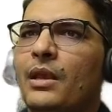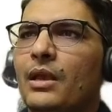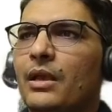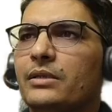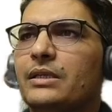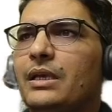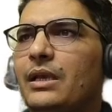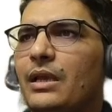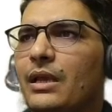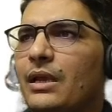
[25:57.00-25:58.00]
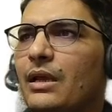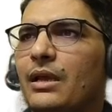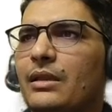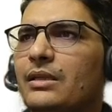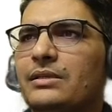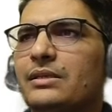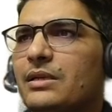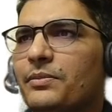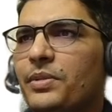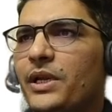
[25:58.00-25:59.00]
See, this is
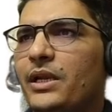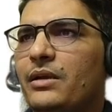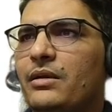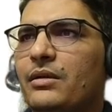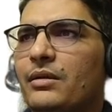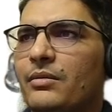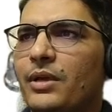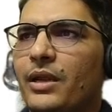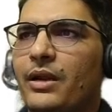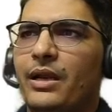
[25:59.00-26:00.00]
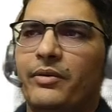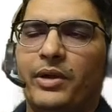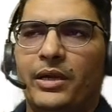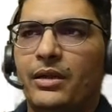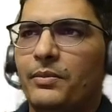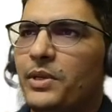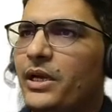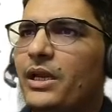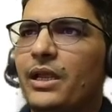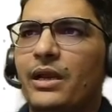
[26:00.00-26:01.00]
completely irrelevant
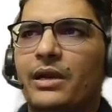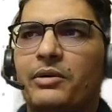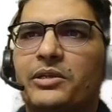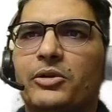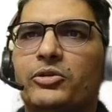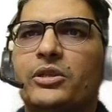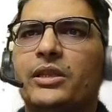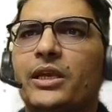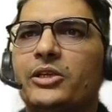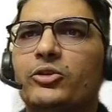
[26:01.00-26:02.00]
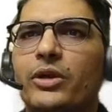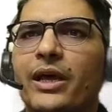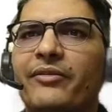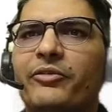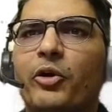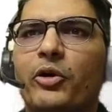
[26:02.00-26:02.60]
solution. They should have talked